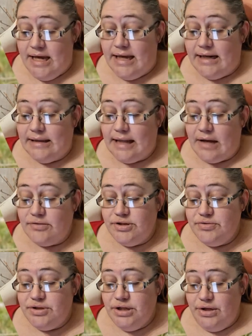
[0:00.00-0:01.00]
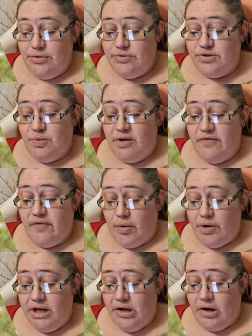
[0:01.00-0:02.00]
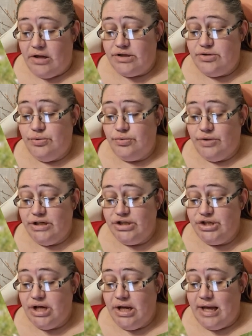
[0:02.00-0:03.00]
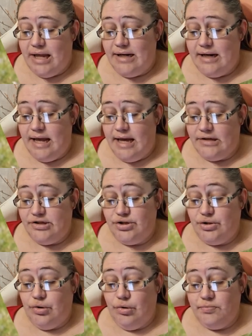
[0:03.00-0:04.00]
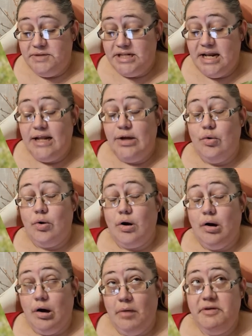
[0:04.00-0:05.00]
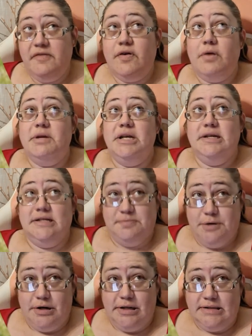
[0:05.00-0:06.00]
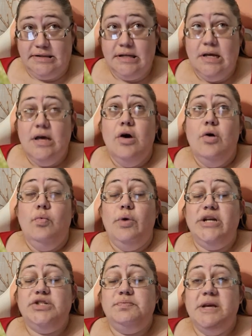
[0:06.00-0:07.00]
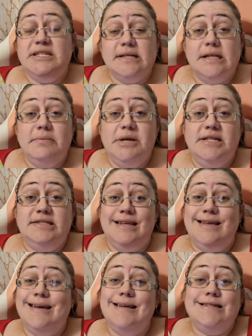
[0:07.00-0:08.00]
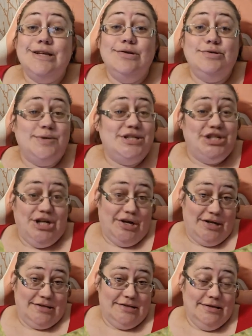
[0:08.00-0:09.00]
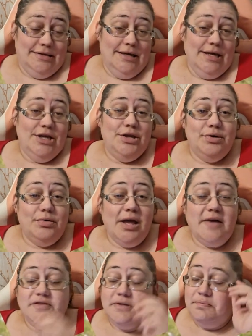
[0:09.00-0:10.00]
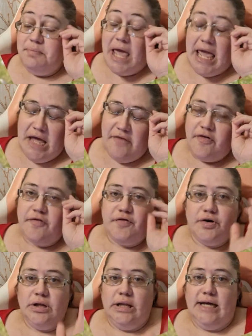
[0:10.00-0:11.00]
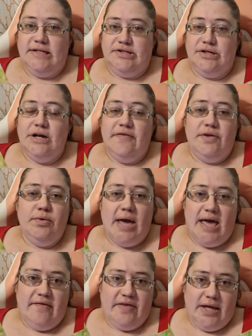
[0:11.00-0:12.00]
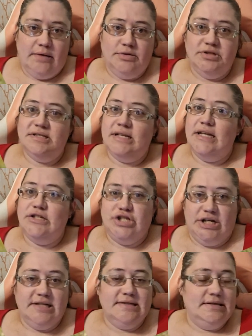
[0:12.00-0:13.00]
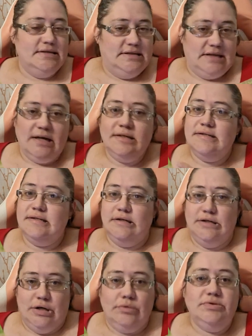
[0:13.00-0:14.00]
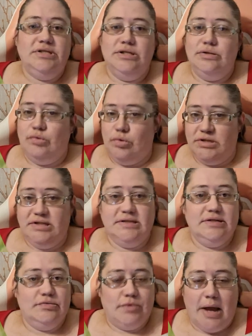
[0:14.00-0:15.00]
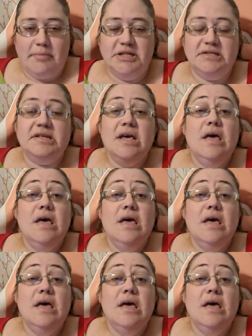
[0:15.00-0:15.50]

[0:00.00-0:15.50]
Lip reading: It allows you to use what you've already got to enrich and enhance your homesteading or hobby farming experience, which basically means you get to use what you got. You don't have to pay for fertilizer if you have animals like chickens and ducks and goats and horses and rabbits.